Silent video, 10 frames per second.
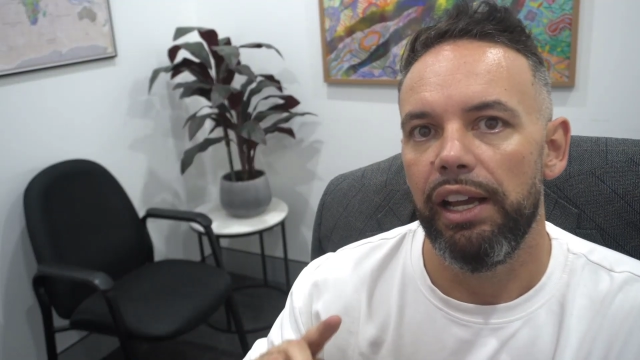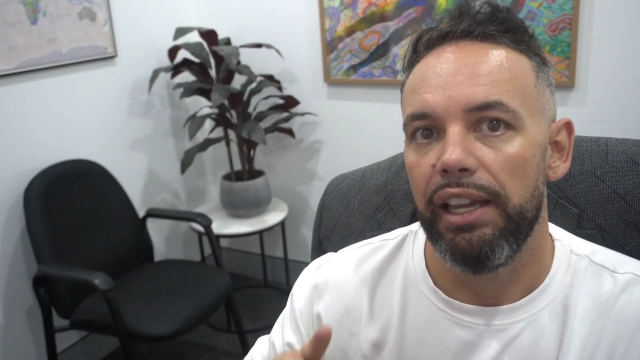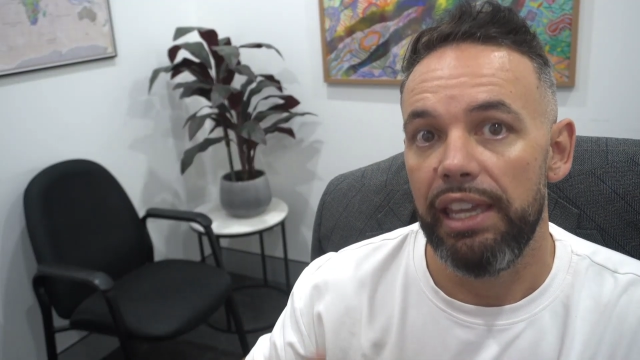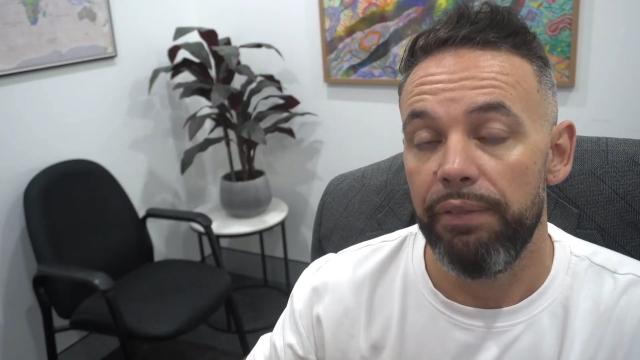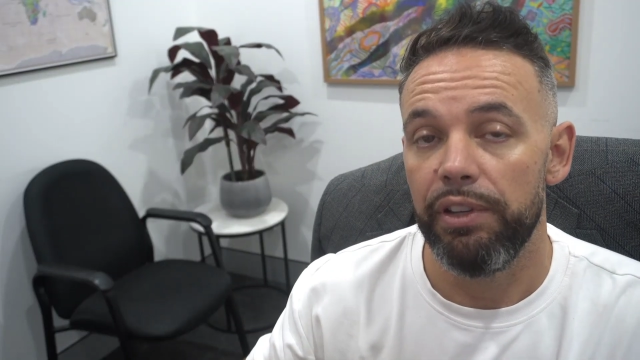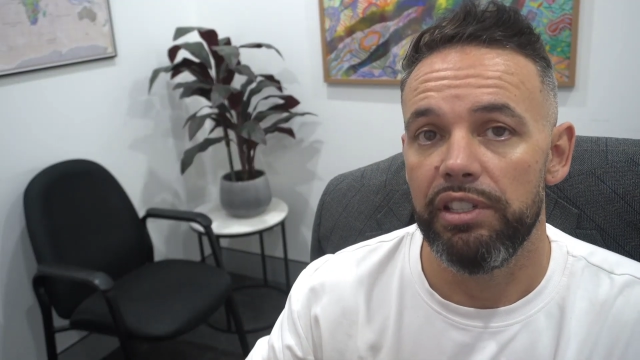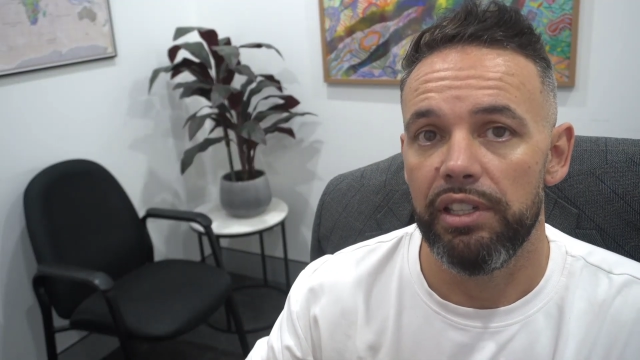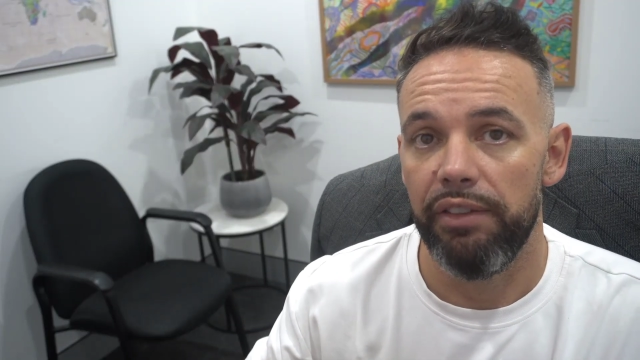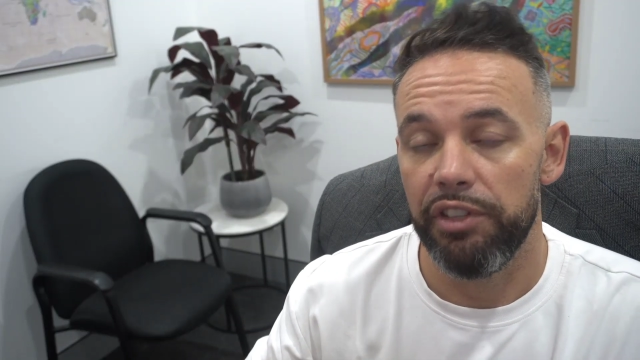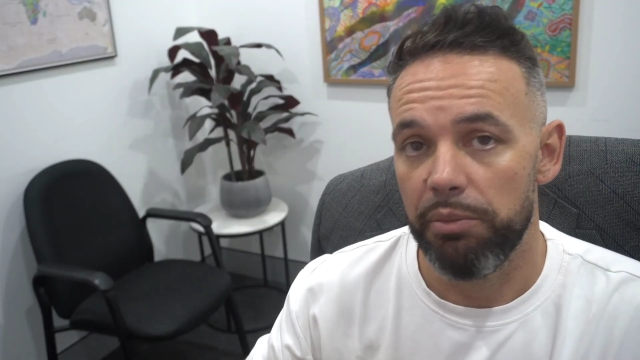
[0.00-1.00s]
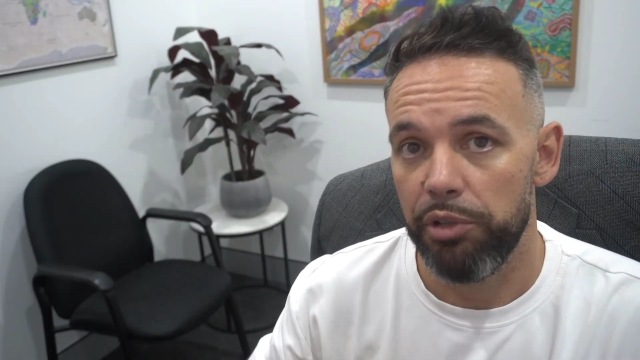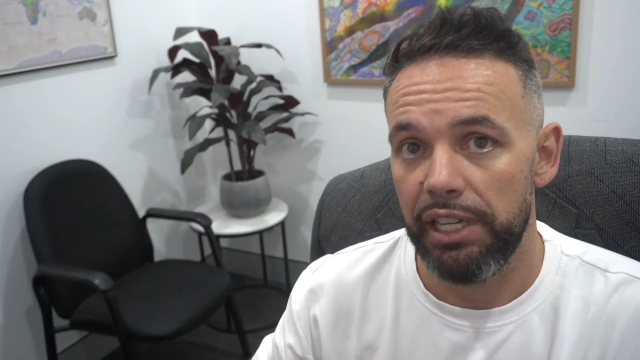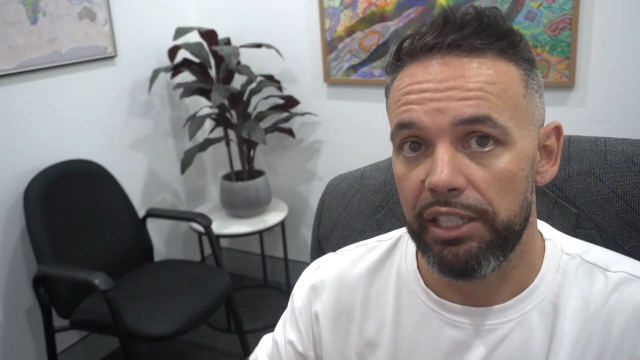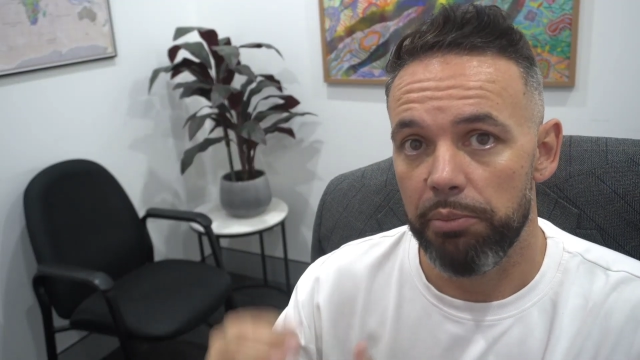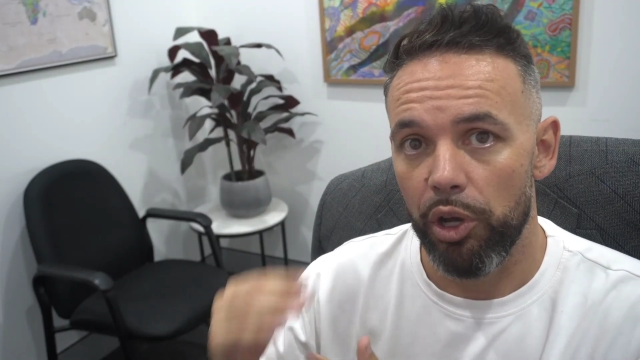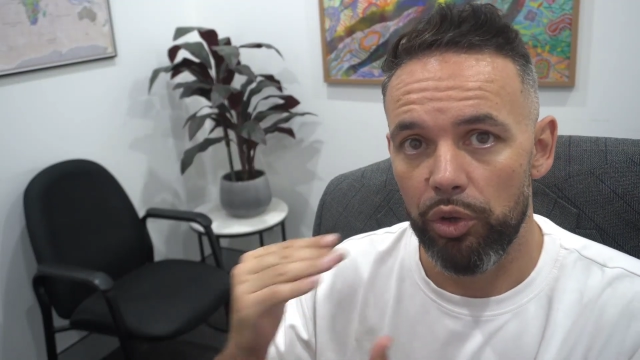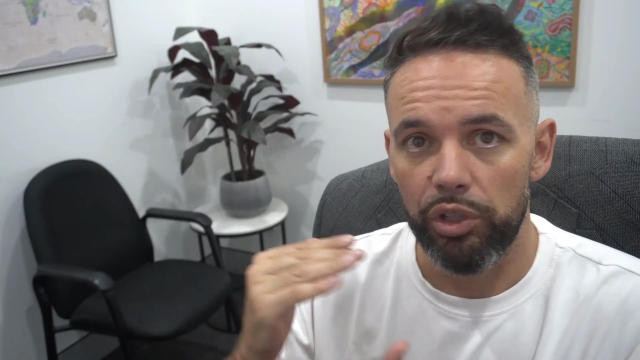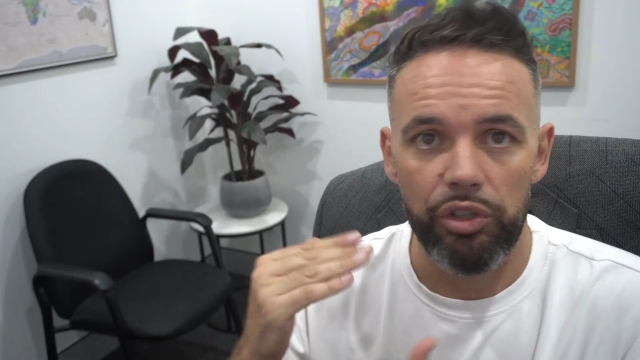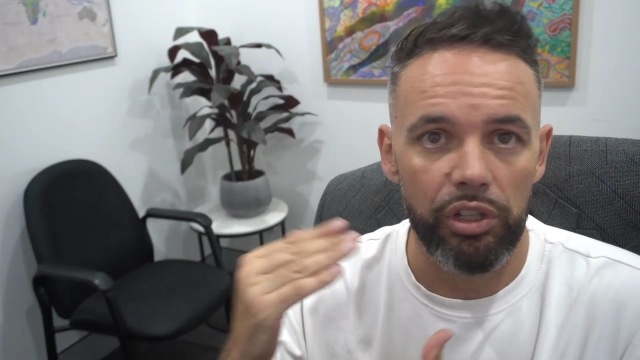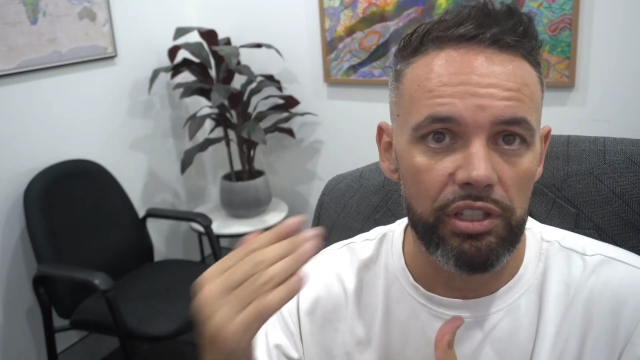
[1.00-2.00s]
If it's a protector
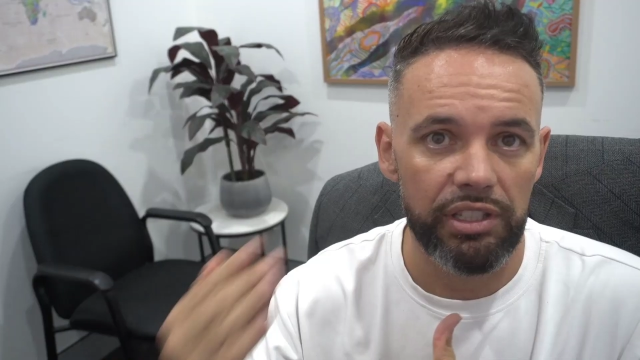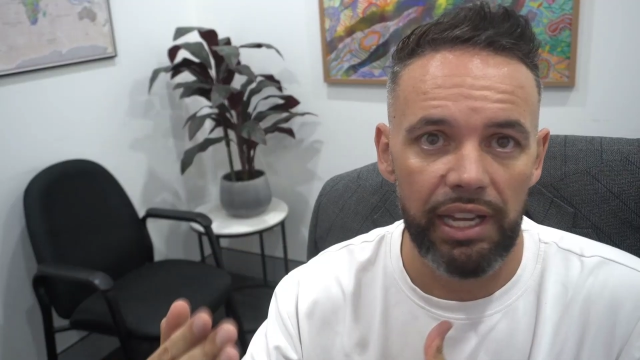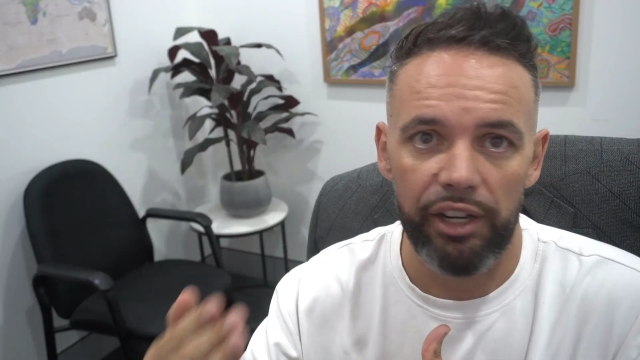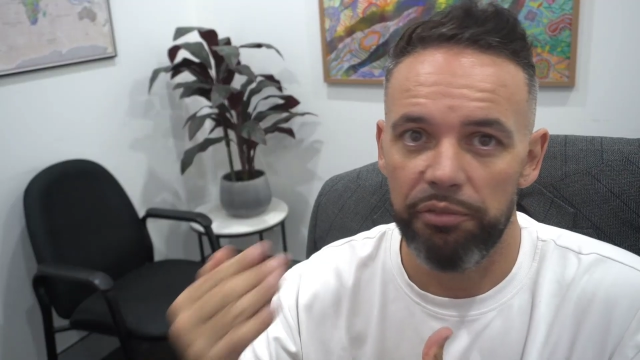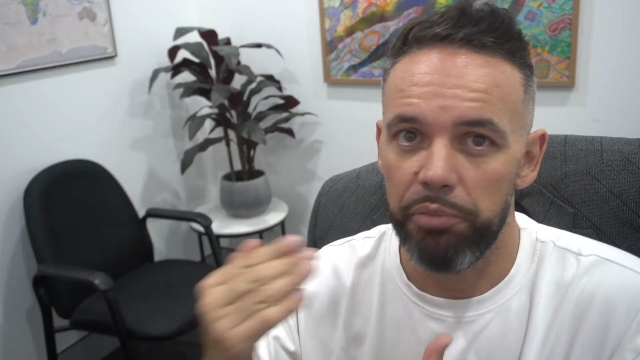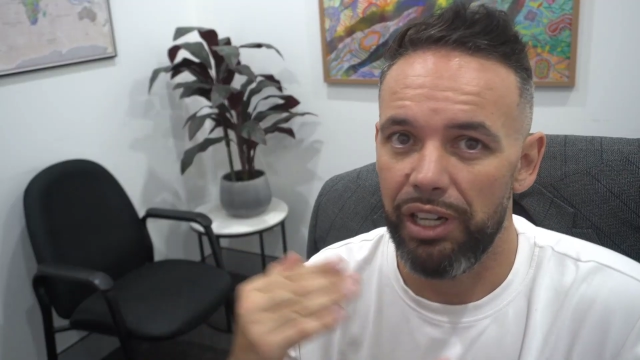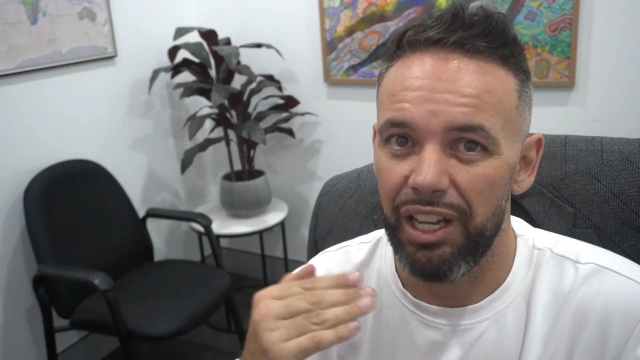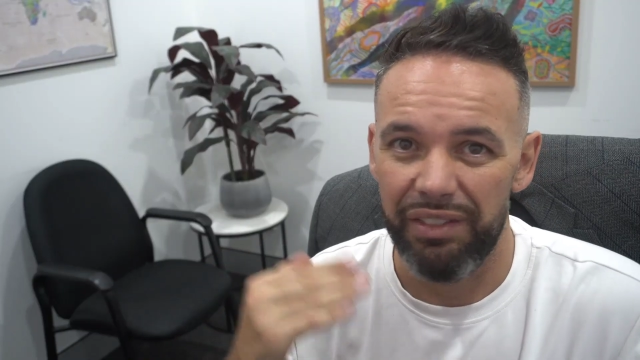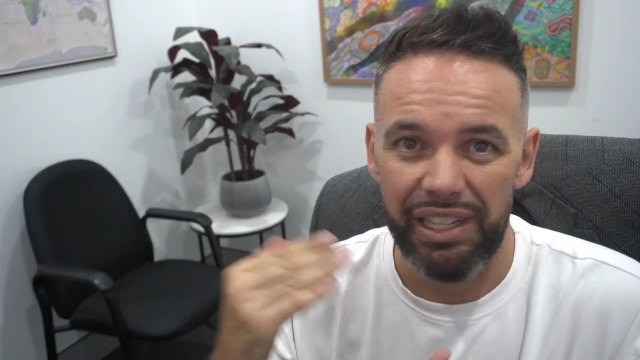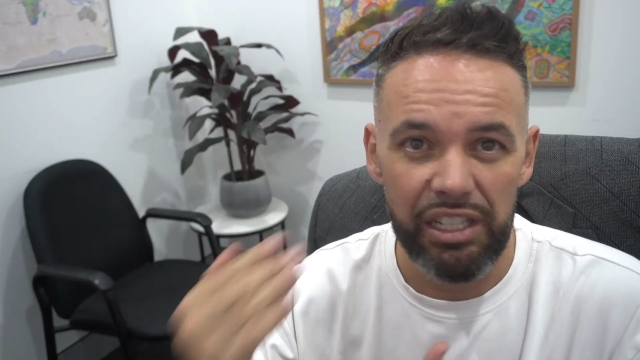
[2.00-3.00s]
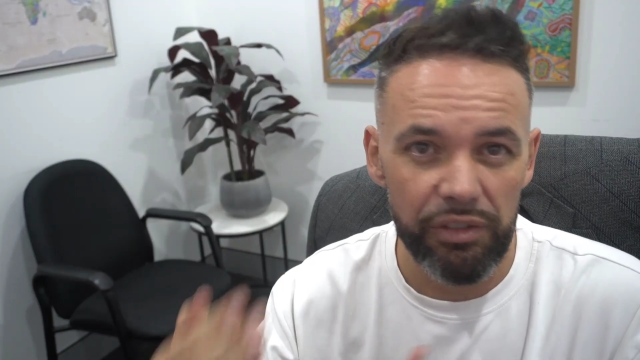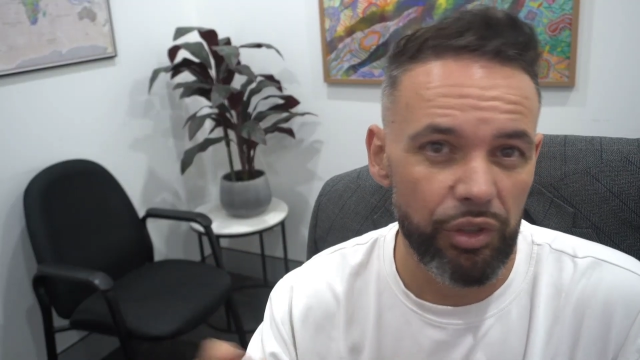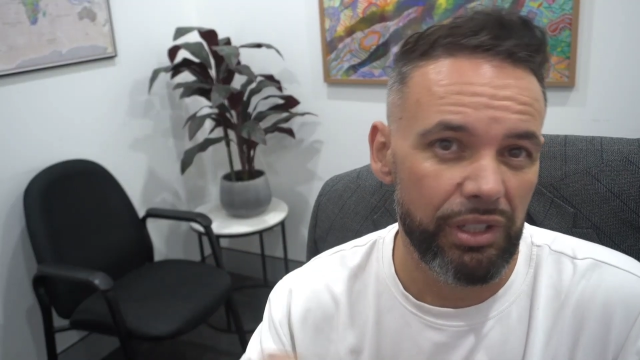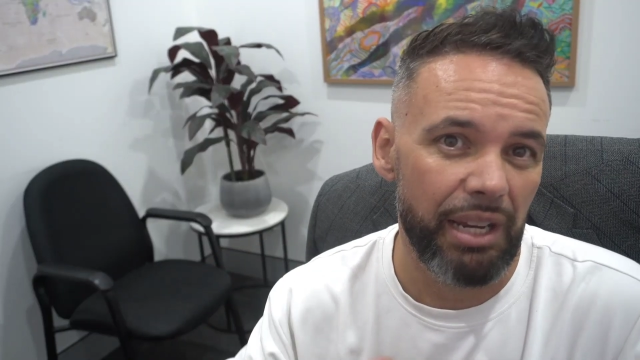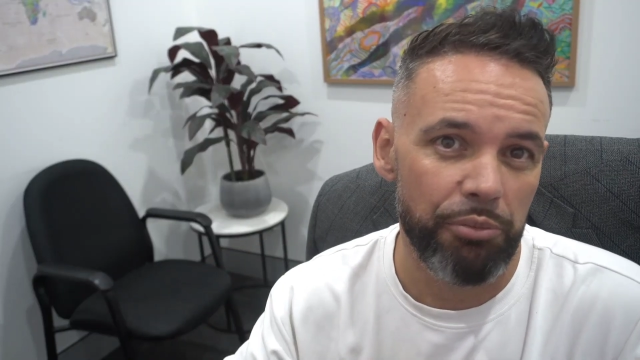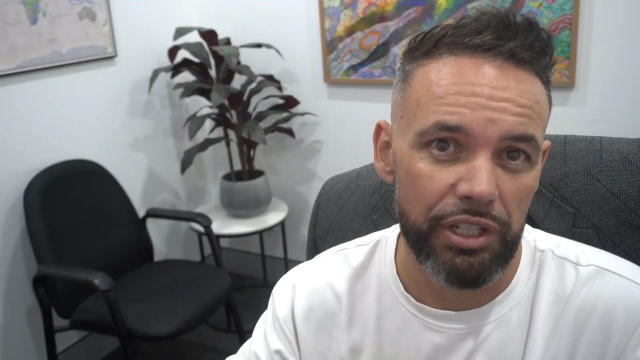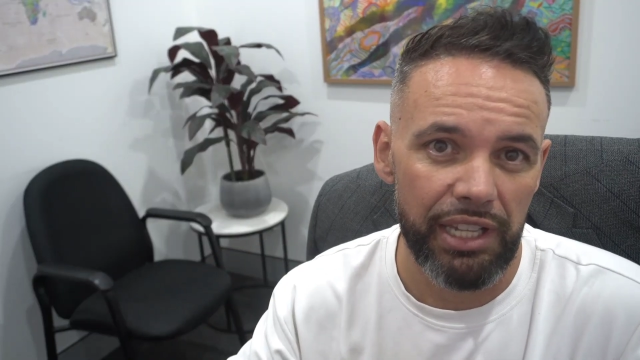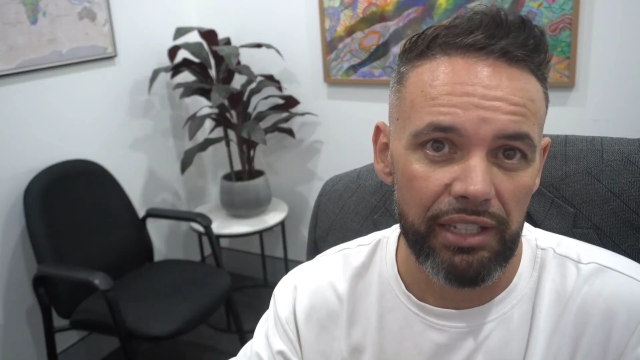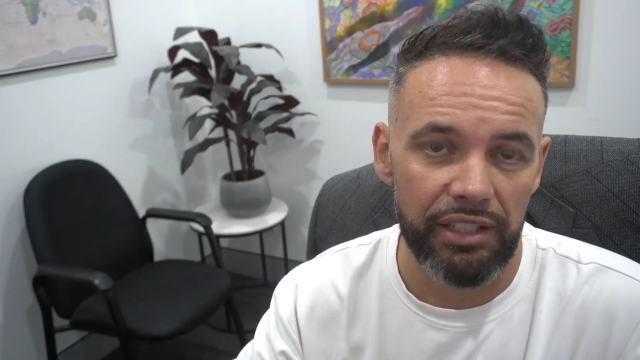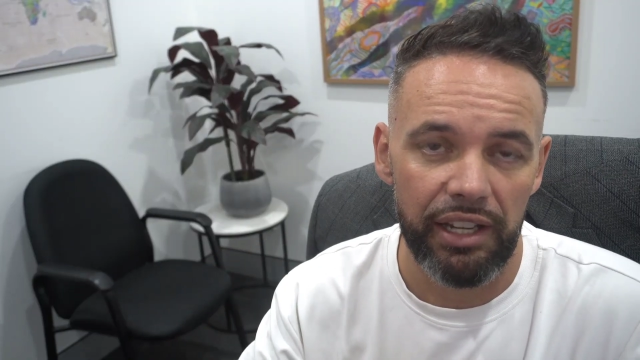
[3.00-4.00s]
mode, you're going to start off by kind of interviewing that
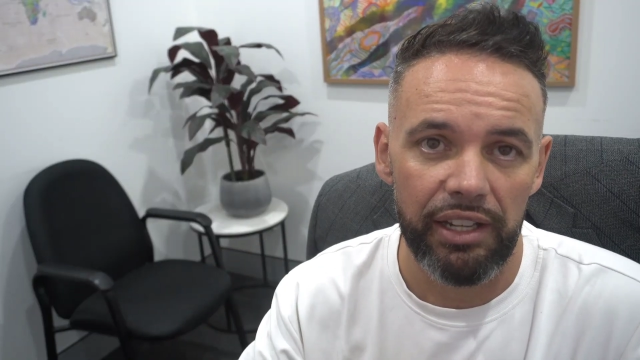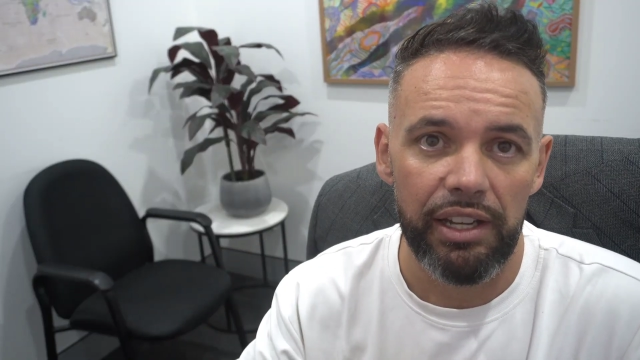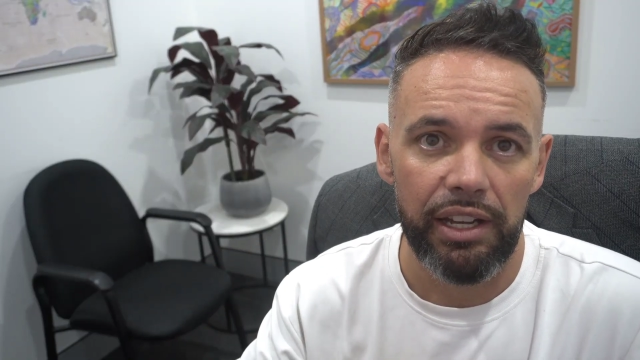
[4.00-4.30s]
protector